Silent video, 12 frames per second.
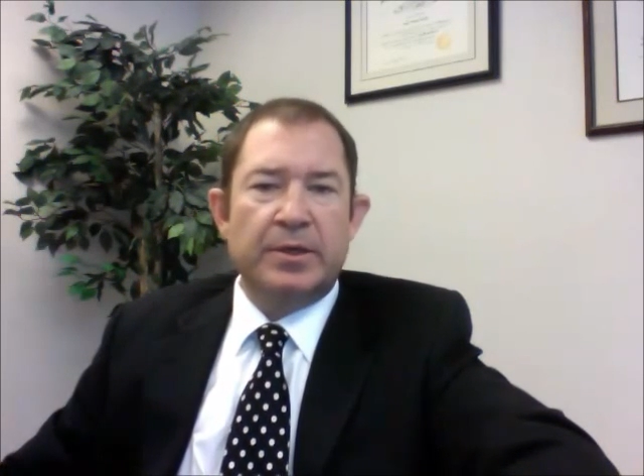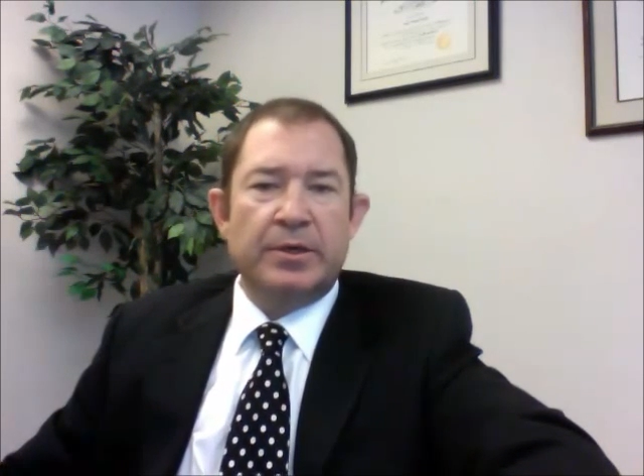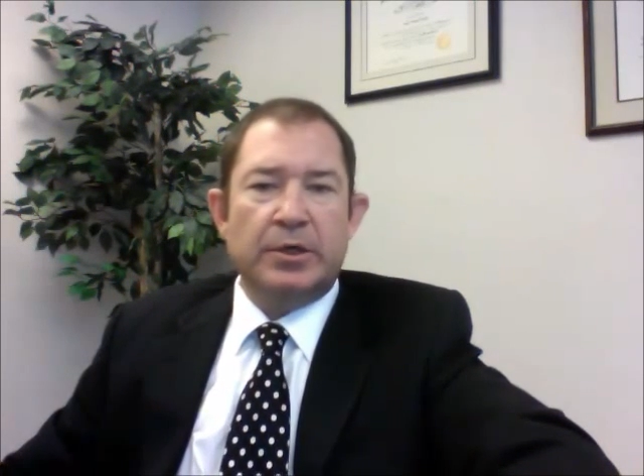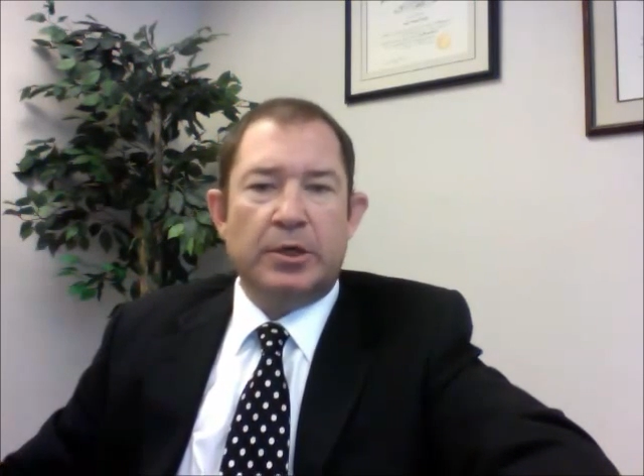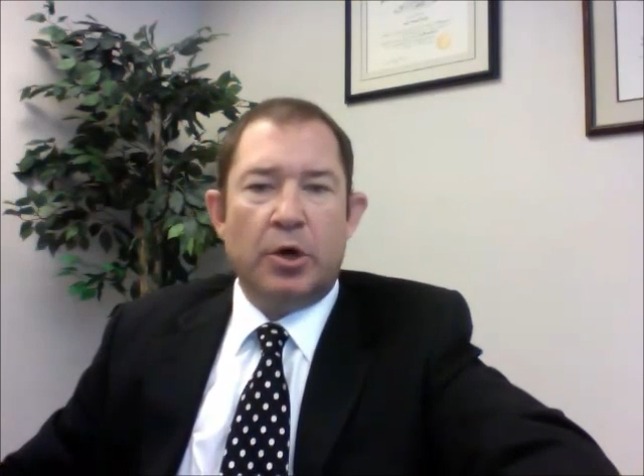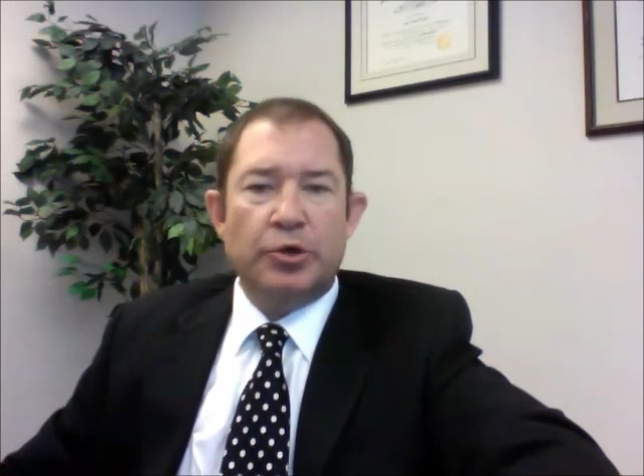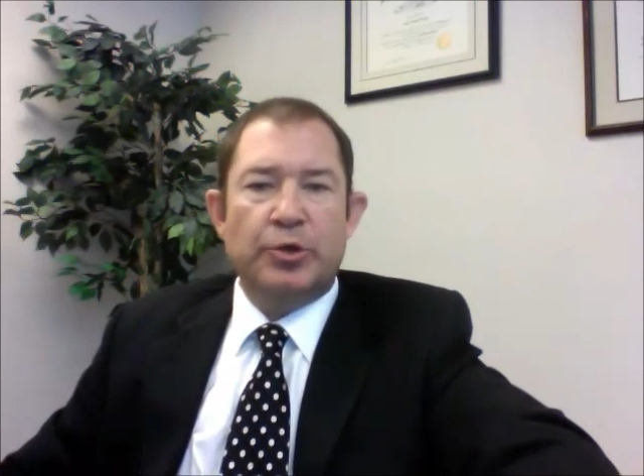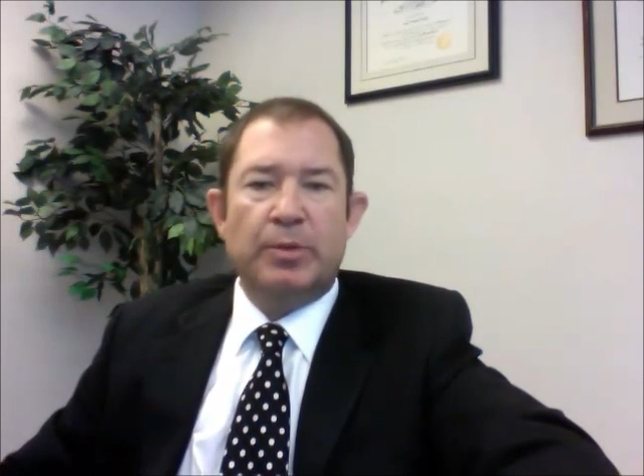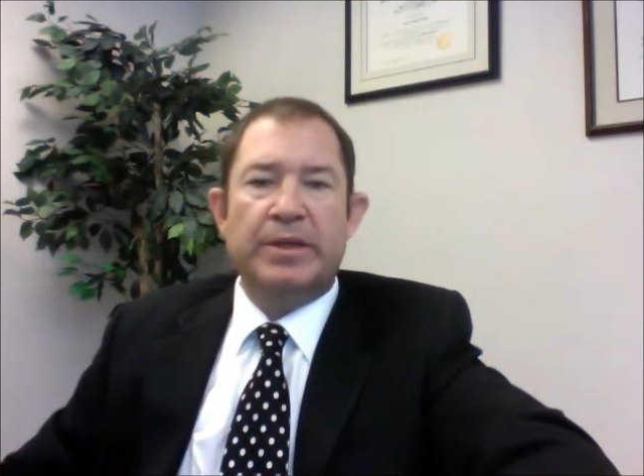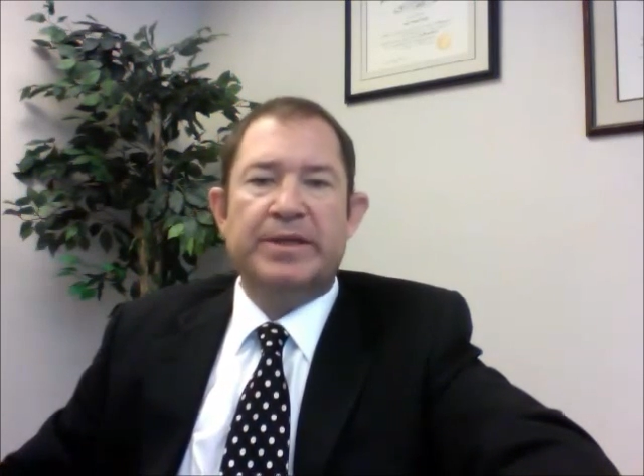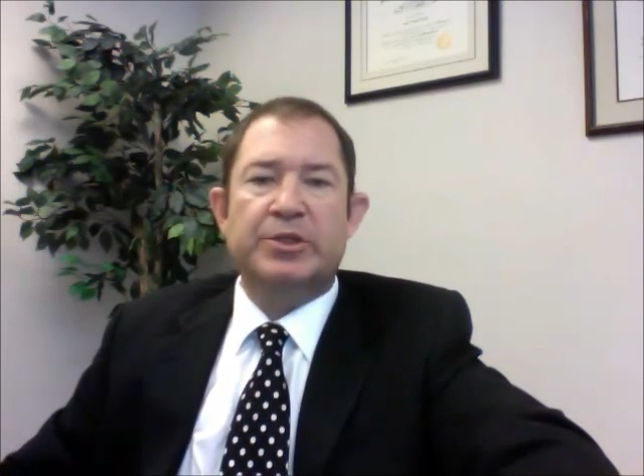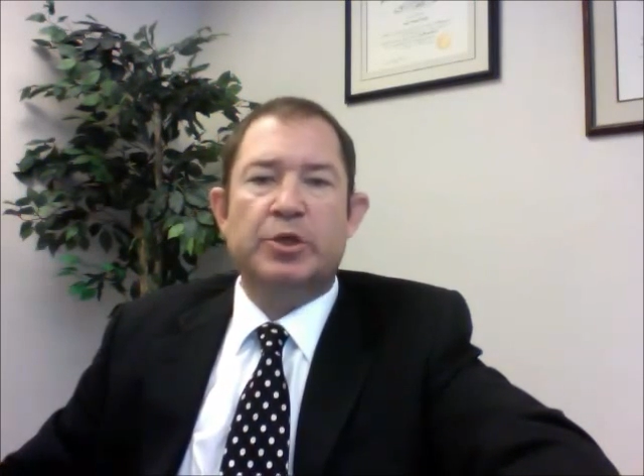
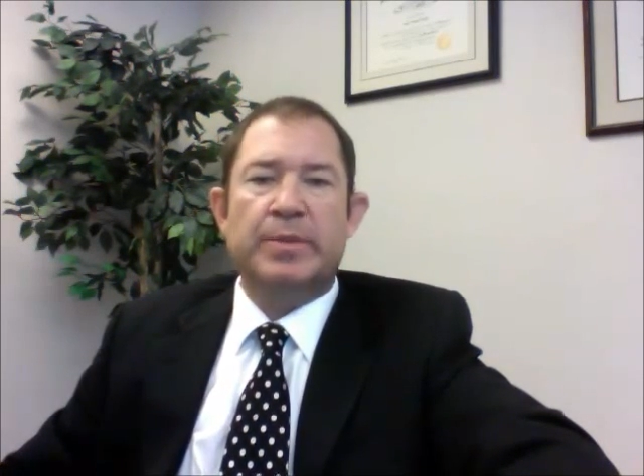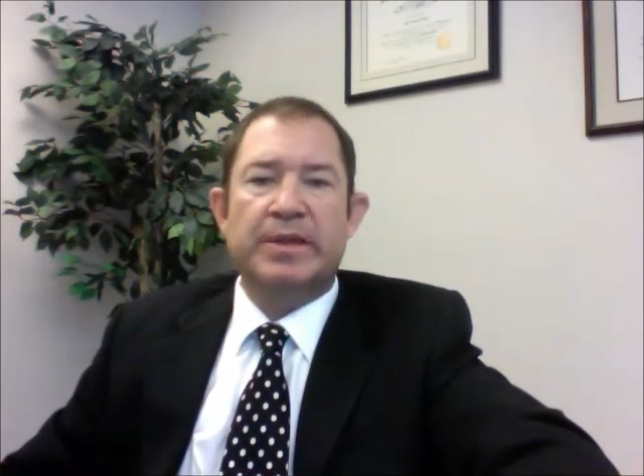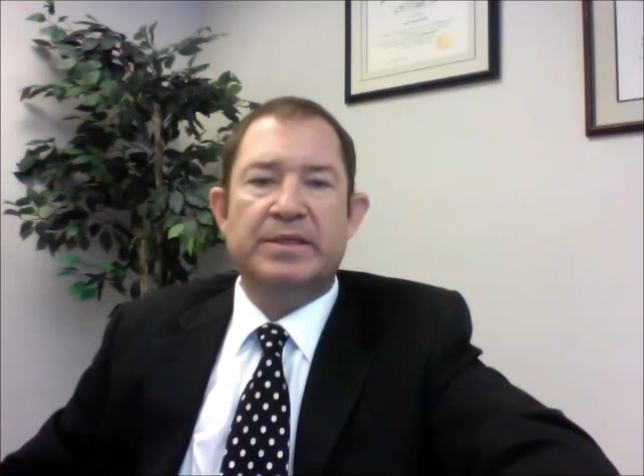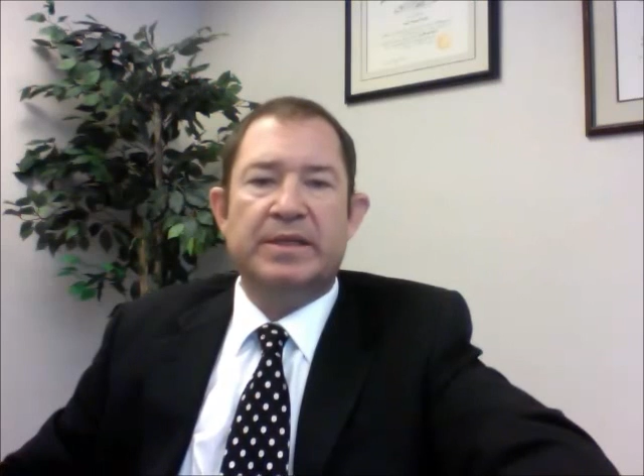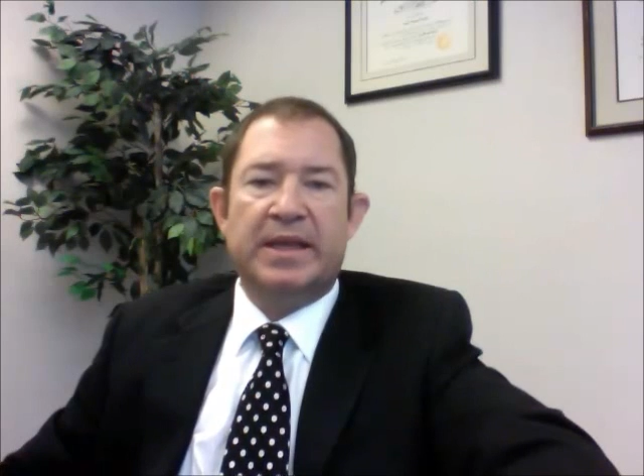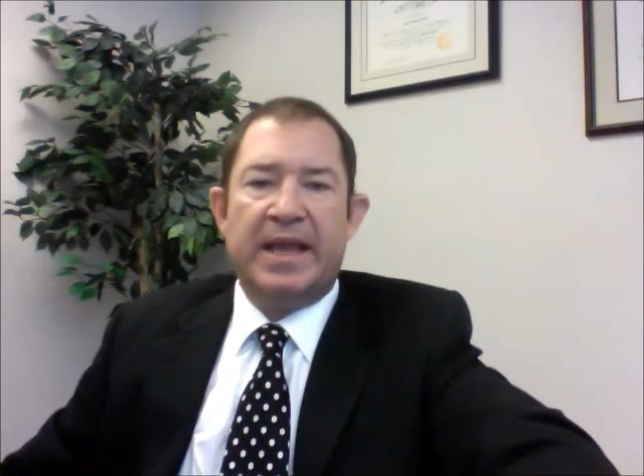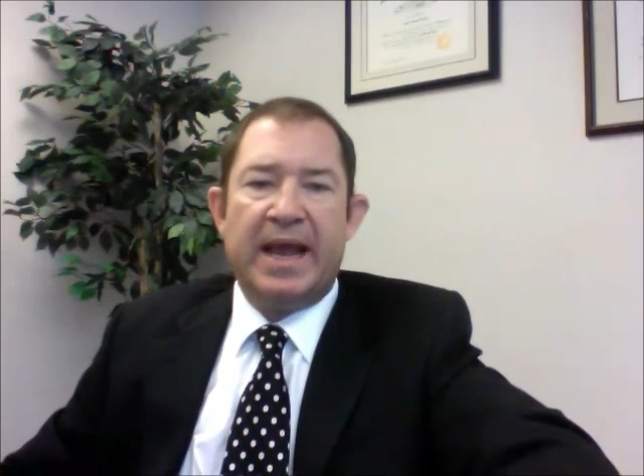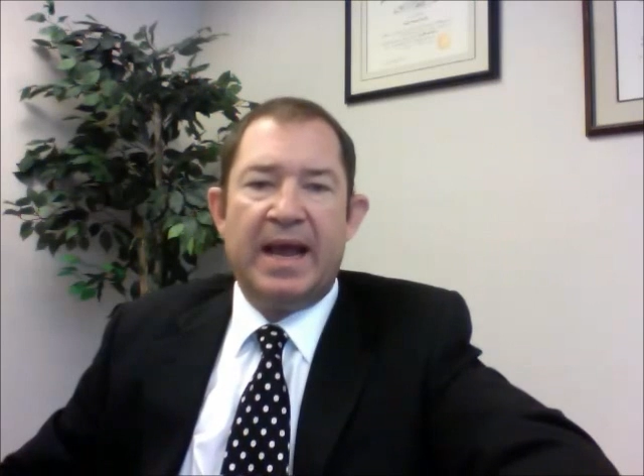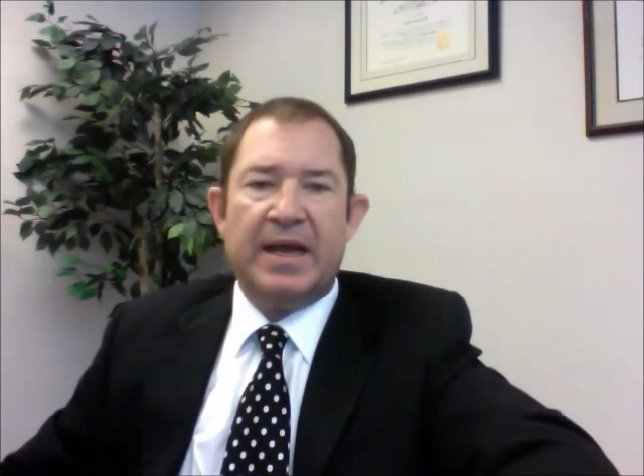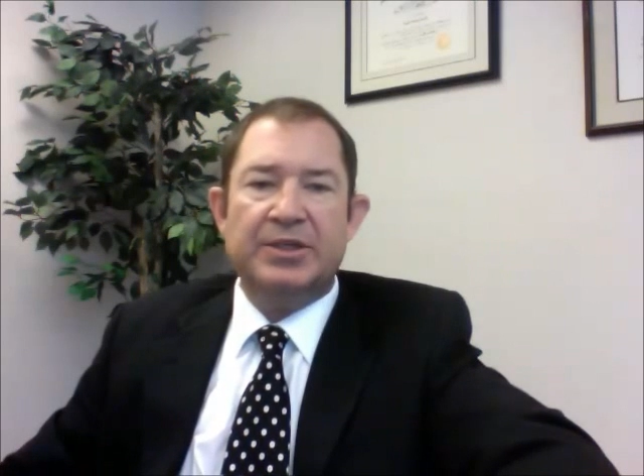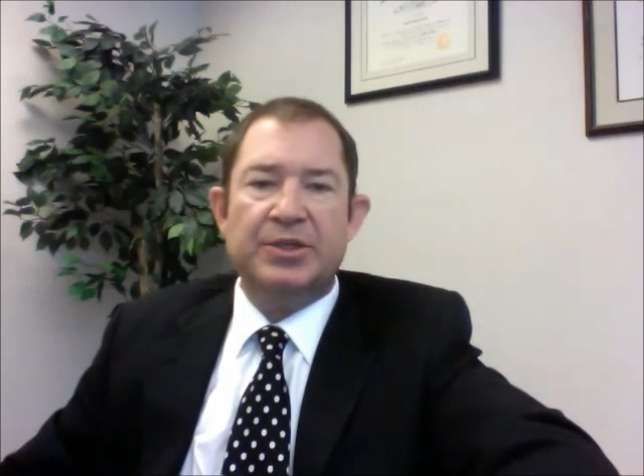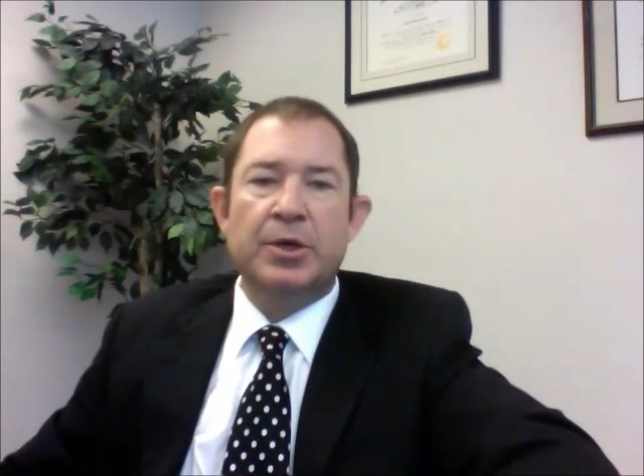negotiable instruments,
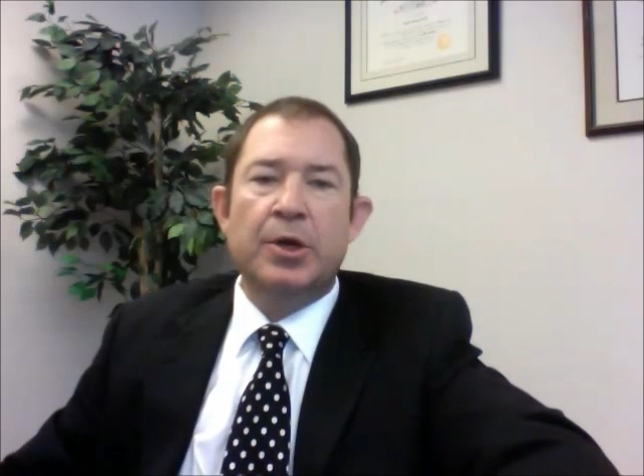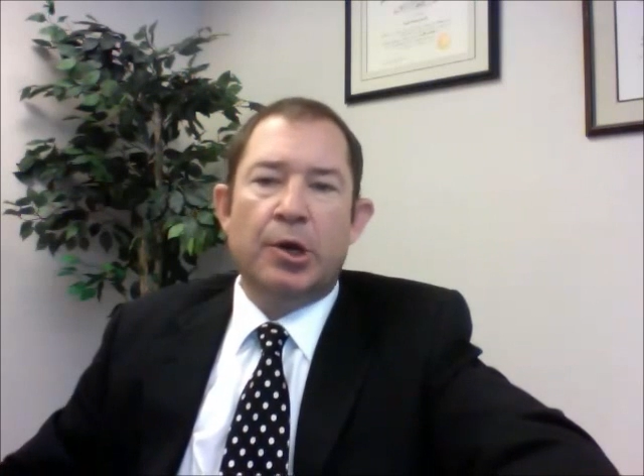cash,